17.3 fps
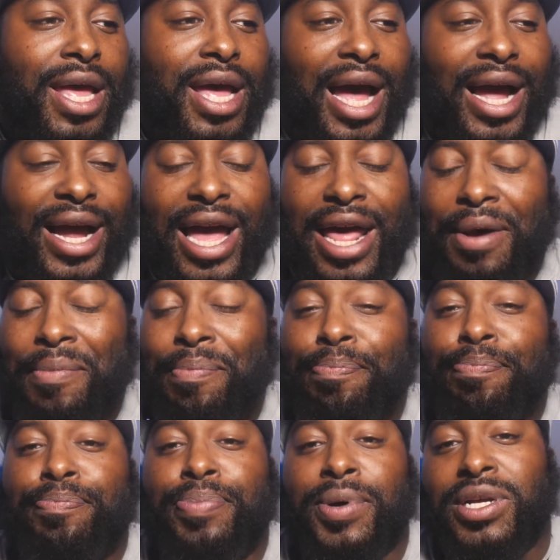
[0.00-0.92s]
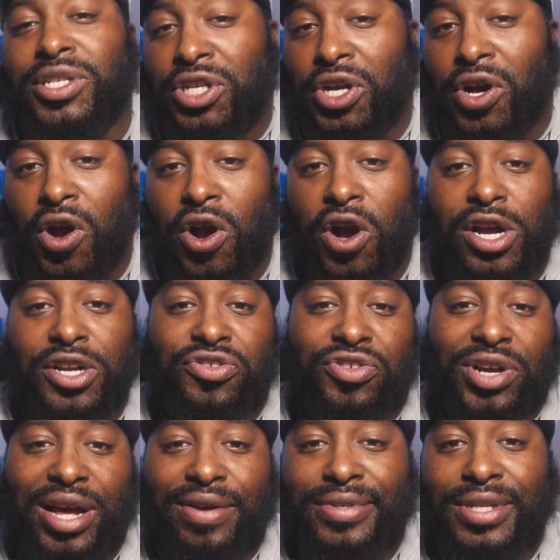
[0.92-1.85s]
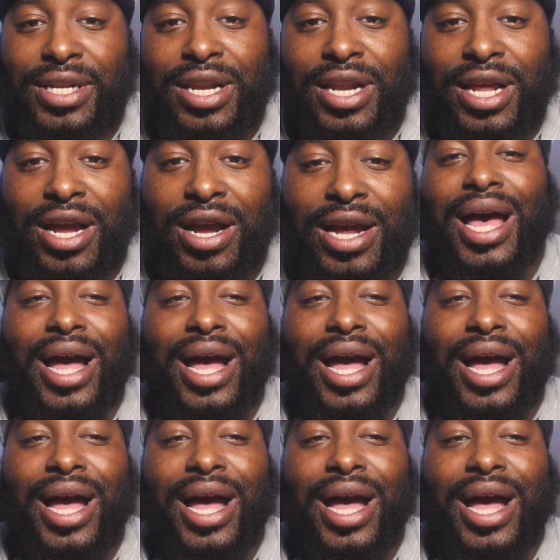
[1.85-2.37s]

I got a bunch of hard drives in there.